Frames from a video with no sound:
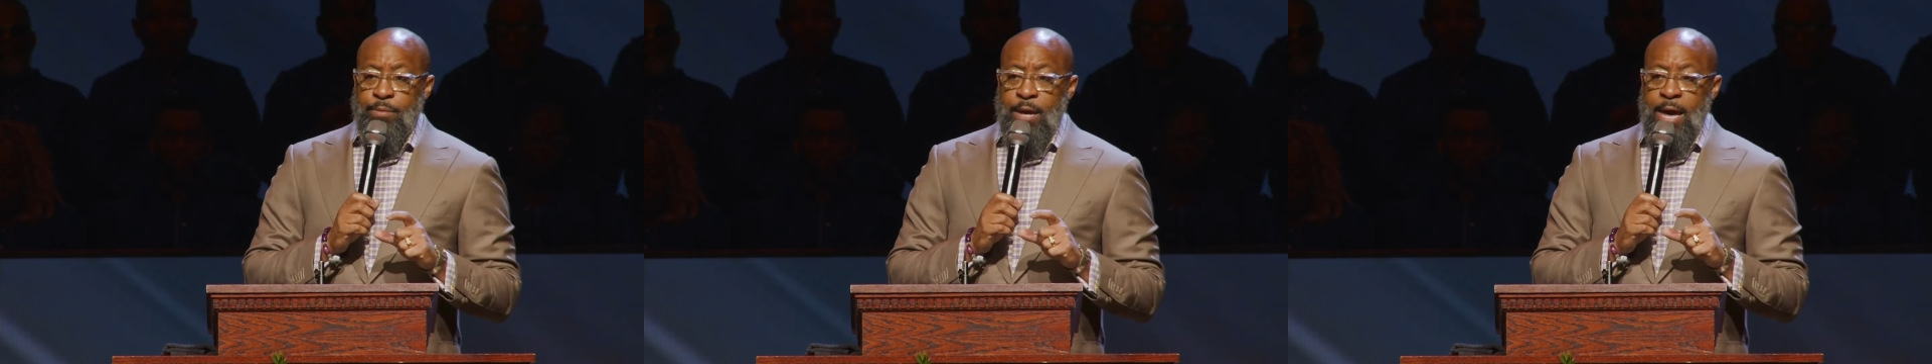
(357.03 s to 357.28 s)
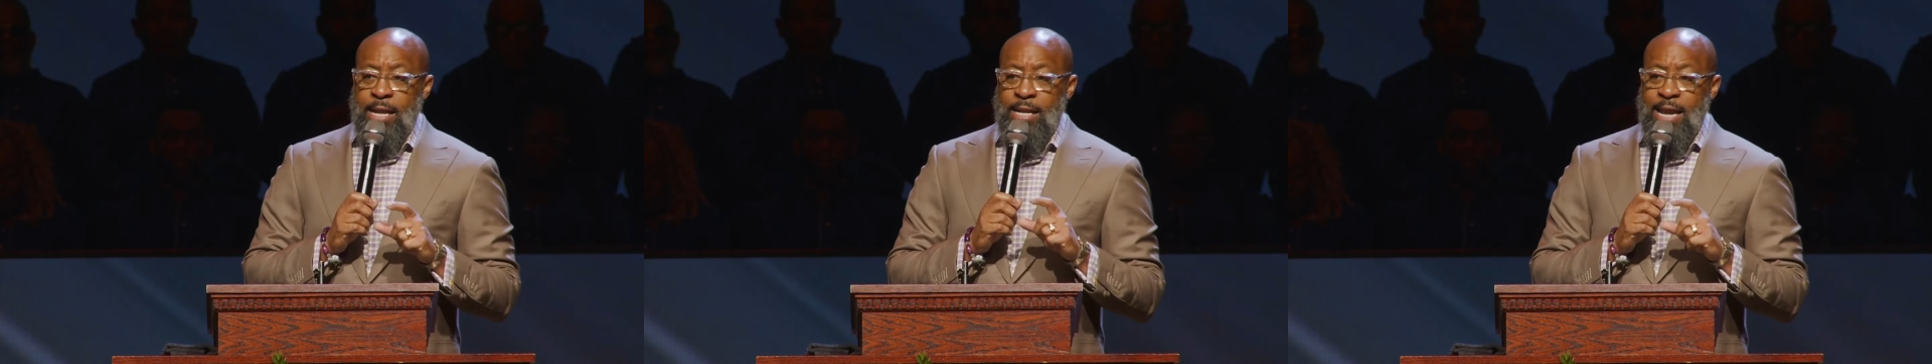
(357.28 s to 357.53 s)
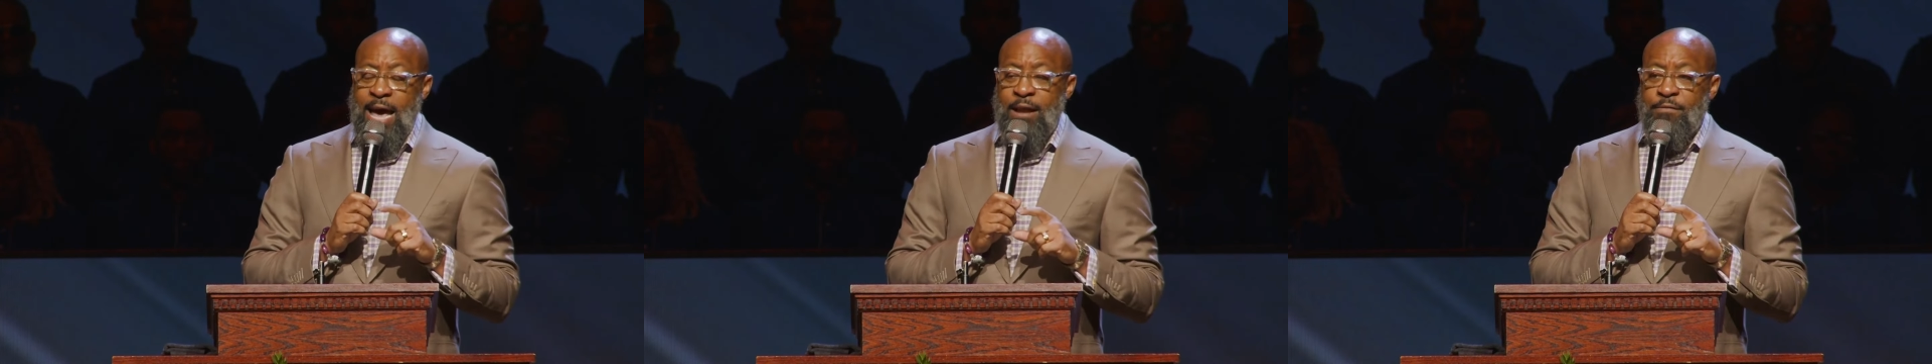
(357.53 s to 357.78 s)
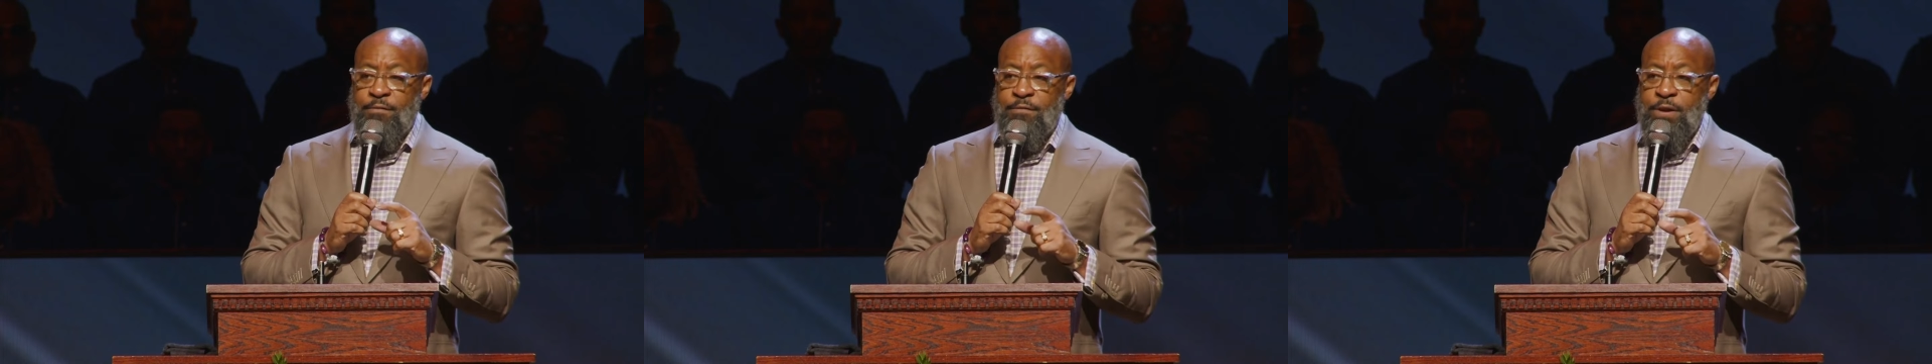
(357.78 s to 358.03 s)
and not
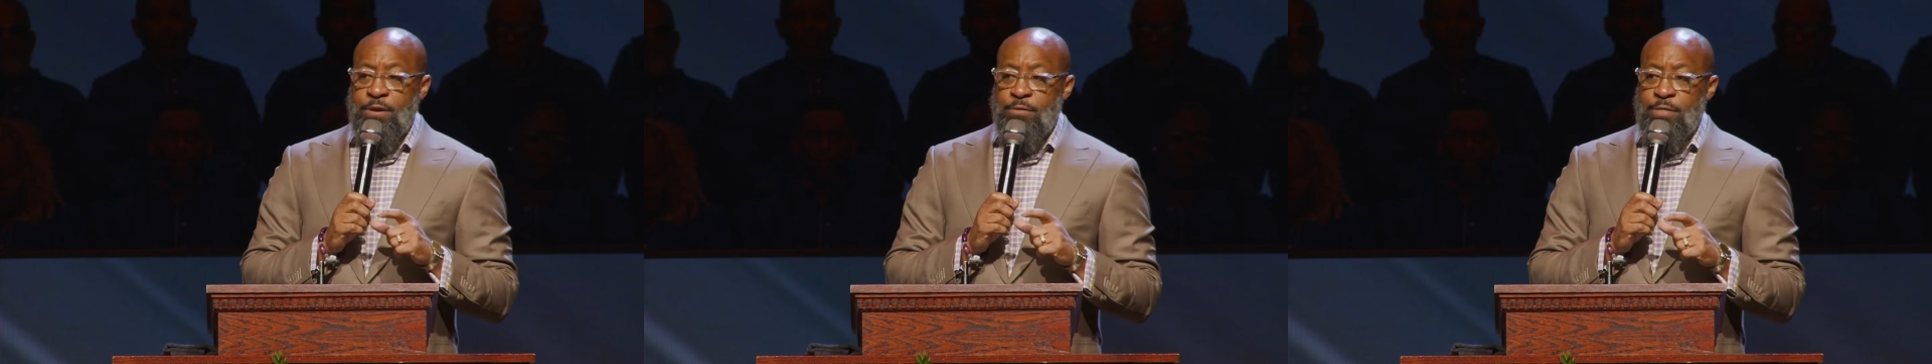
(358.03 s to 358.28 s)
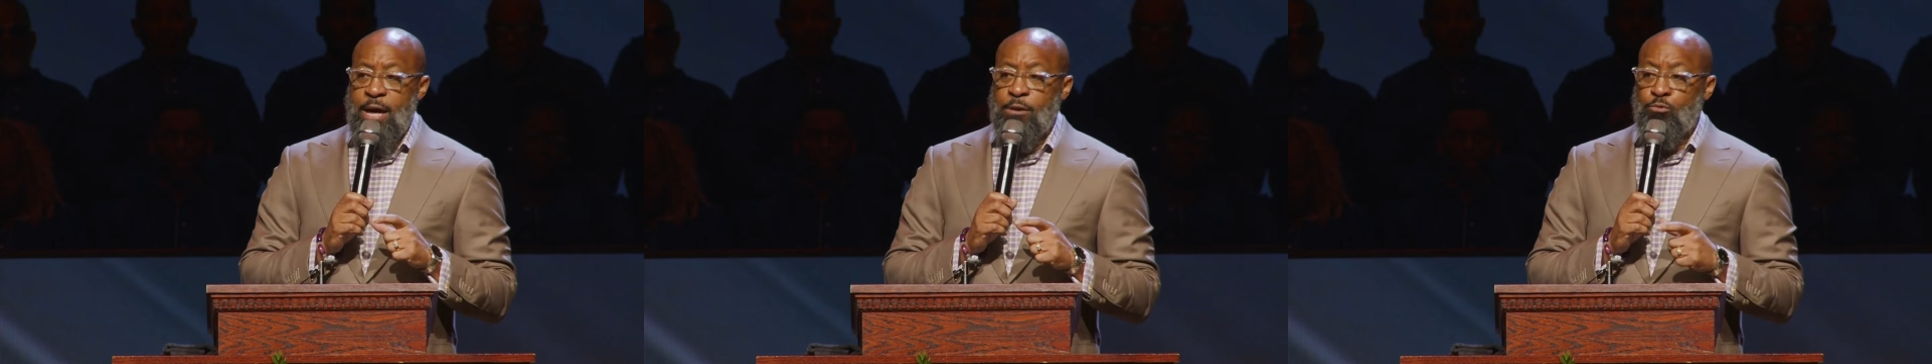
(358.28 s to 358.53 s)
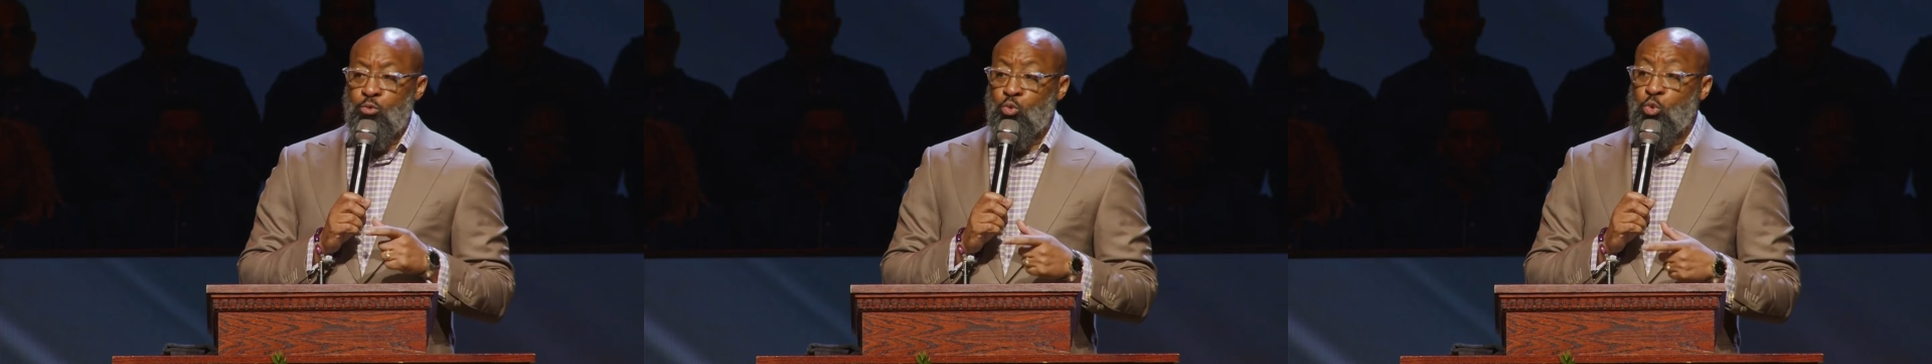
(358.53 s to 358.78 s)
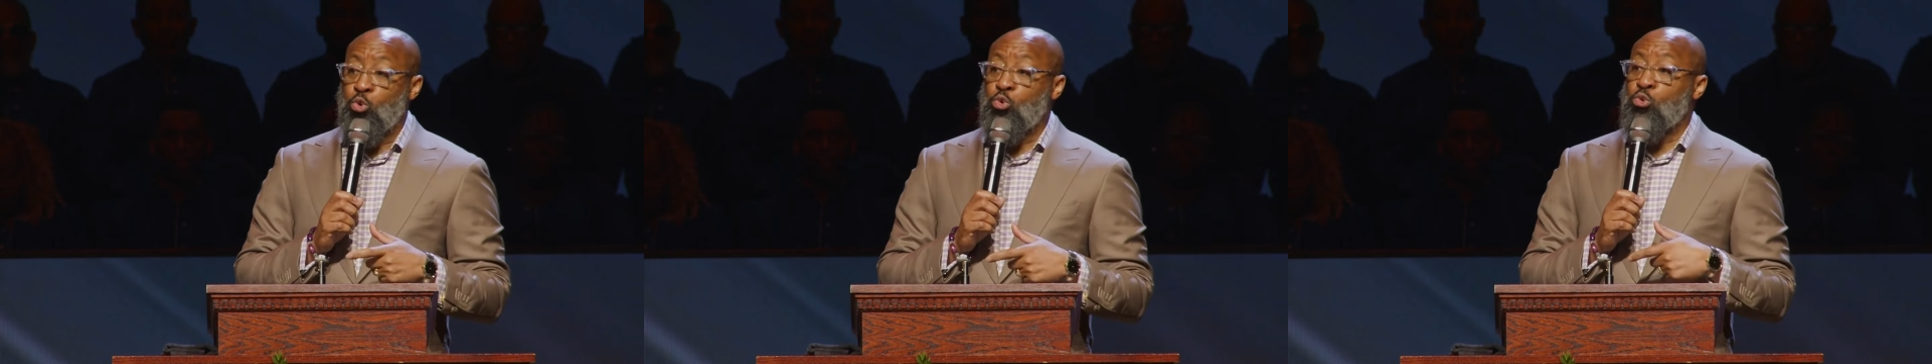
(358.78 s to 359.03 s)
fear that
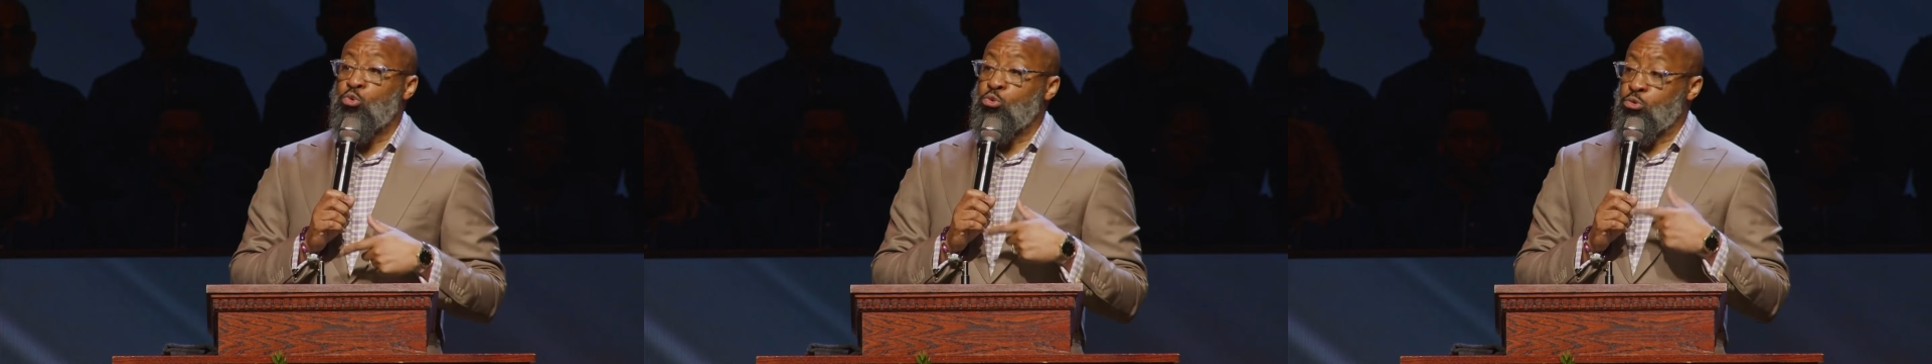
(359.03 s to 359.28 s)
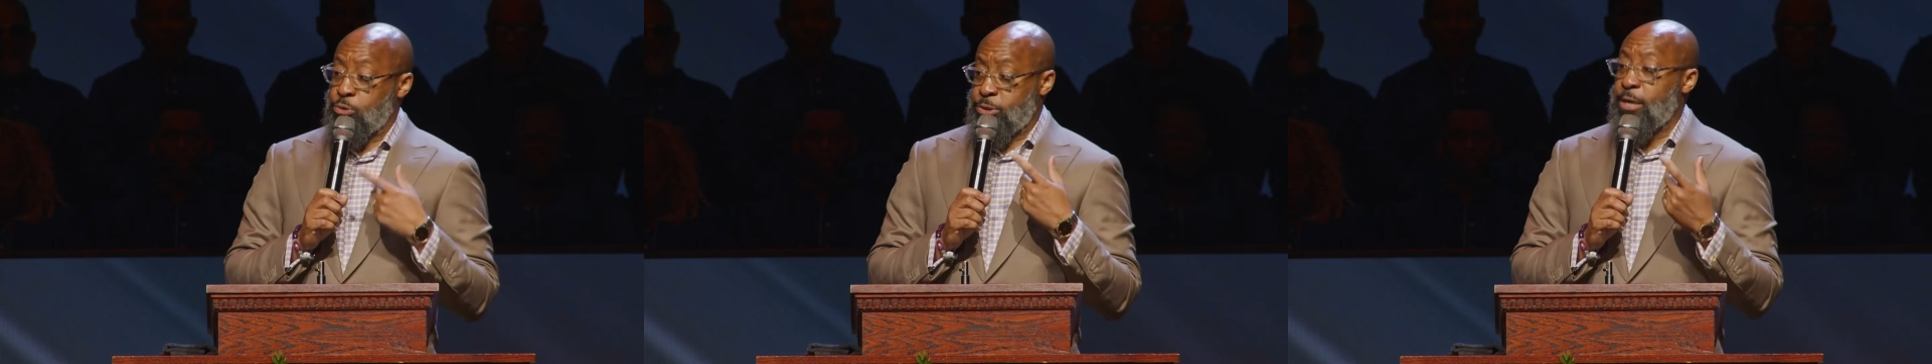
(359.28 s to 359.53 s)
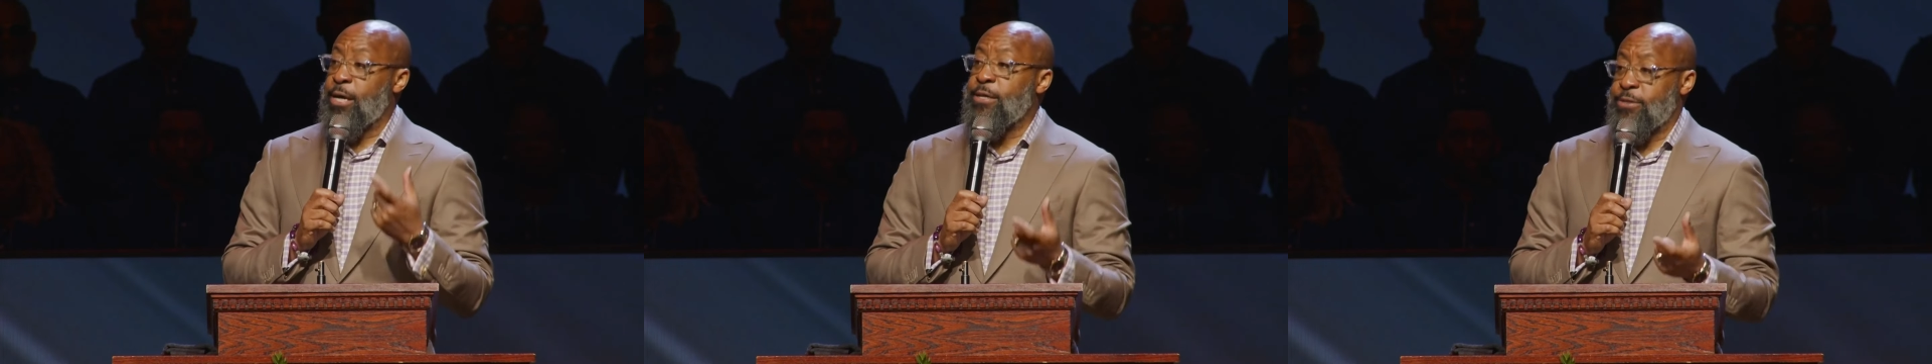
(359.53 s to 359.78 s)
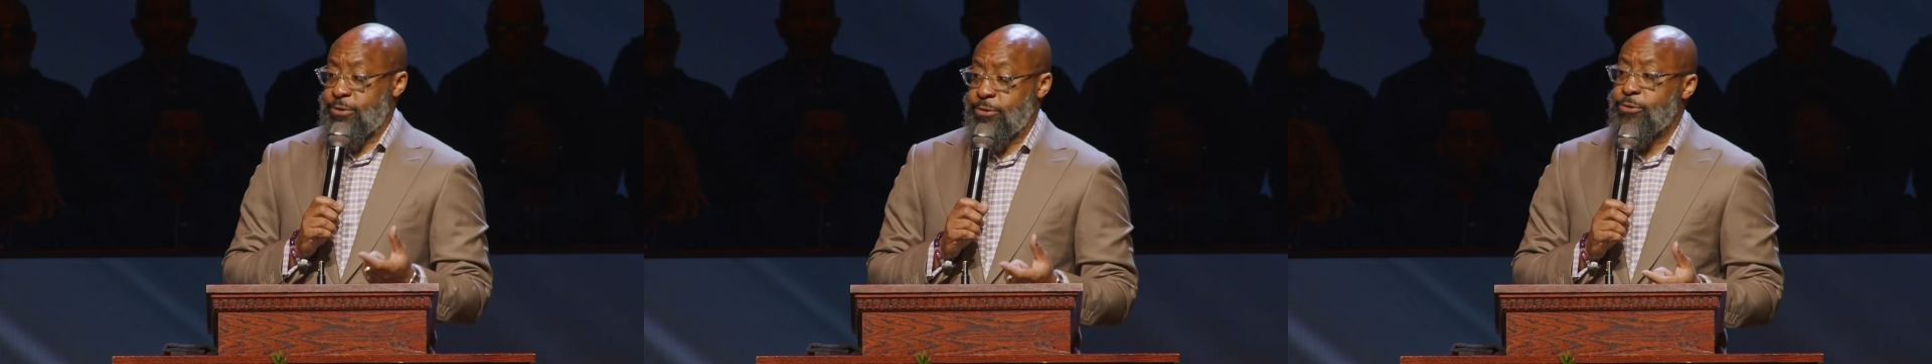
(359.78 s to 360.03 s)
rules
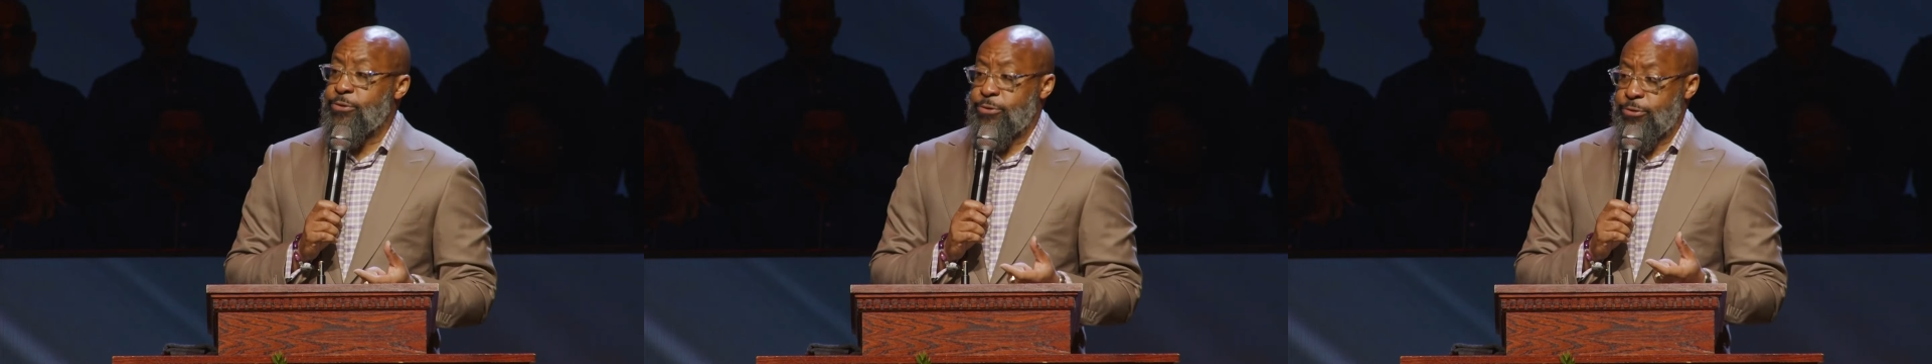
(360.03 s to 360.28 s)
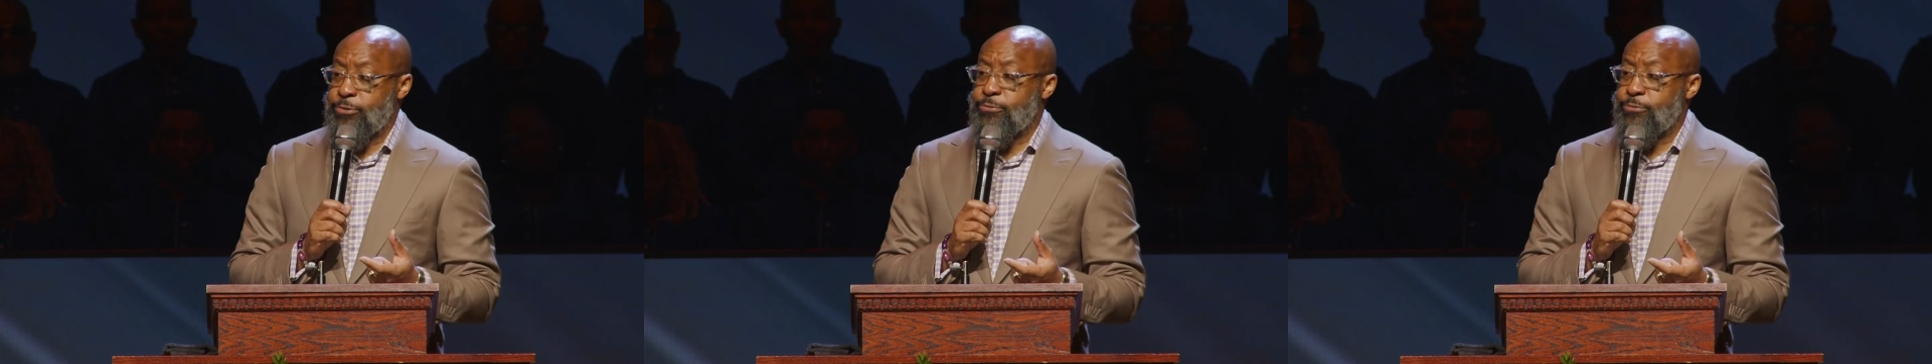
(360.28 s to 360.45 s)
us.